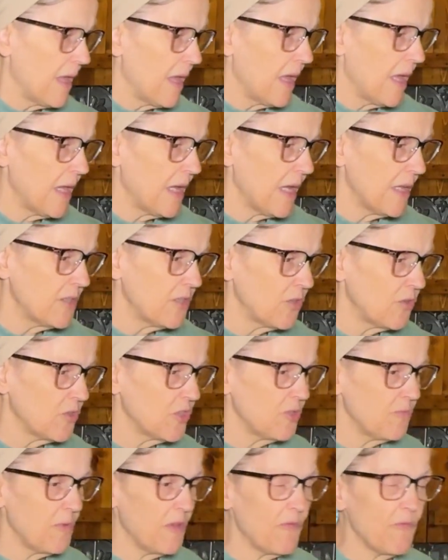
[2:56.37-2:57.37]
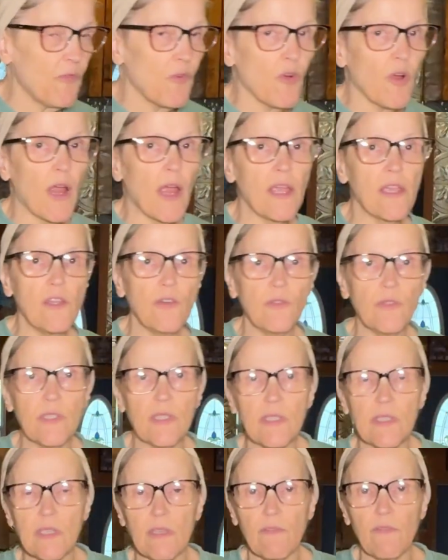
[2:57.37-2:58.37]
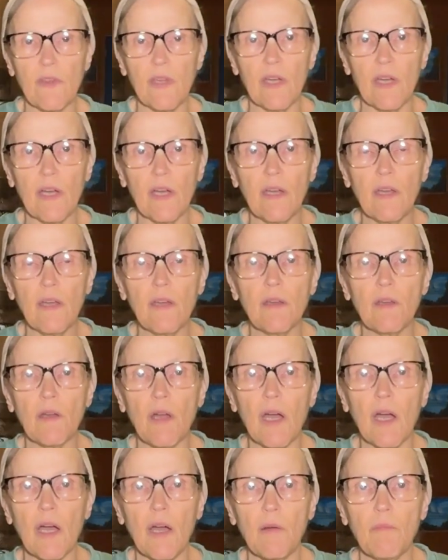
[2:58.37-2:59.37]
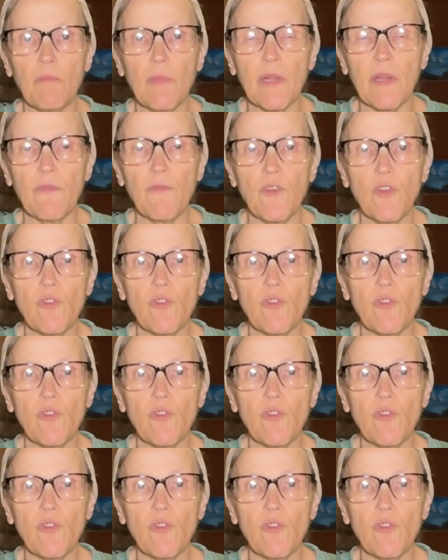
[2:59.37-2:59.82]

And I told you before I use stevia, but if you